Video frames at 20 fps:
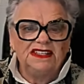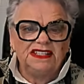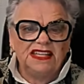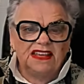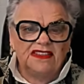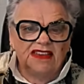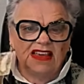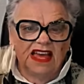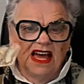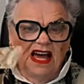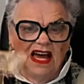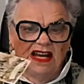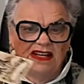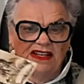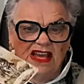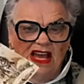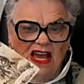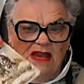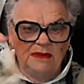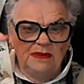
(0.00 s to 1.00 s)
That card
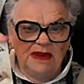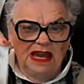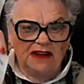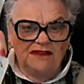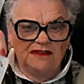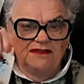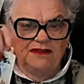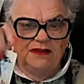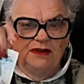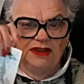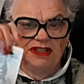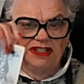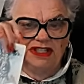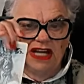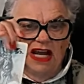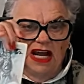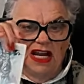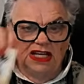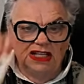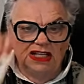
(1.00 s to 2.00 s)
came out first,
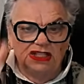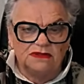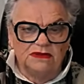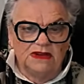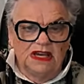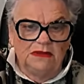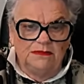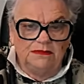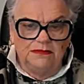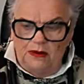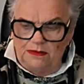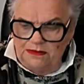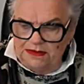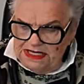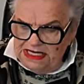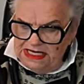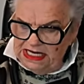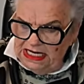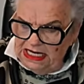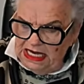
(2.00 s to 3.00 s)
darlings. We're going to pop
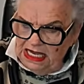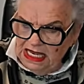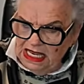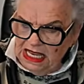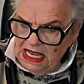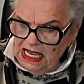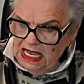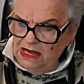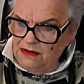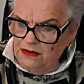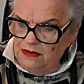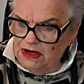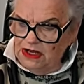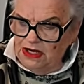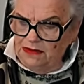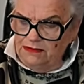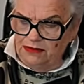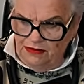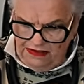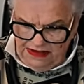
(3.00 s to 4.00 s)
it here and we're
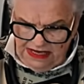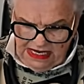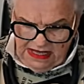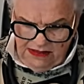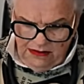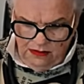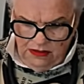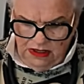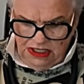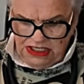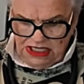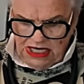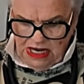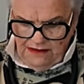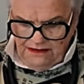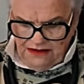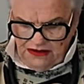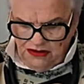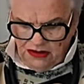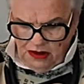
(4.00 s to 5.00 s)
going to put the other ones
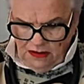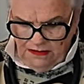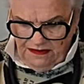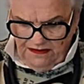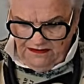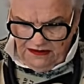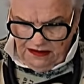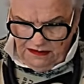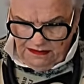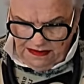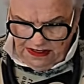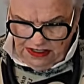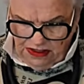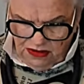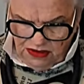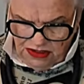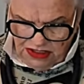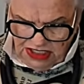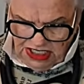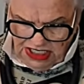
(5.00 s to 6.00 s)
over top of it
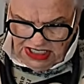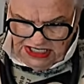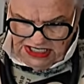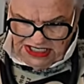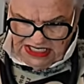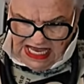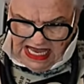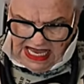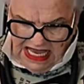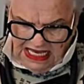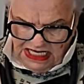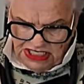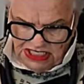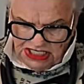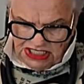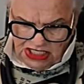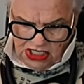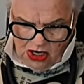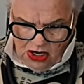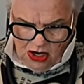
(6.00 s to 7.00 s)
because it's
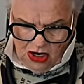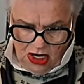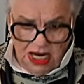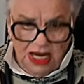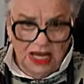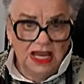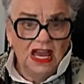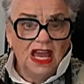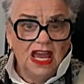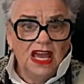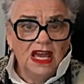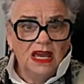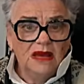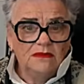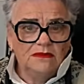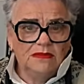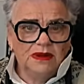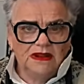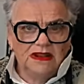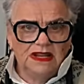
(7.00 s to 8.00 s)
as I
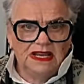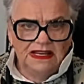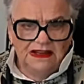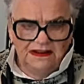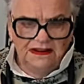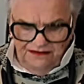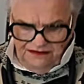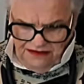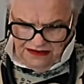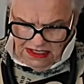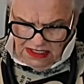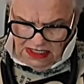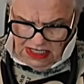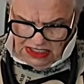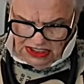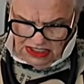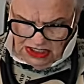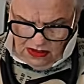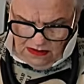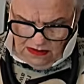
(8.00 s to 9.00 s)
believed and
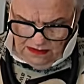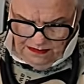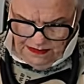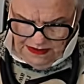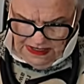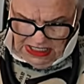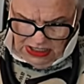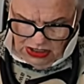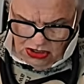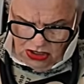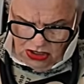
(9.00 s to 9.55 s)
as I'm being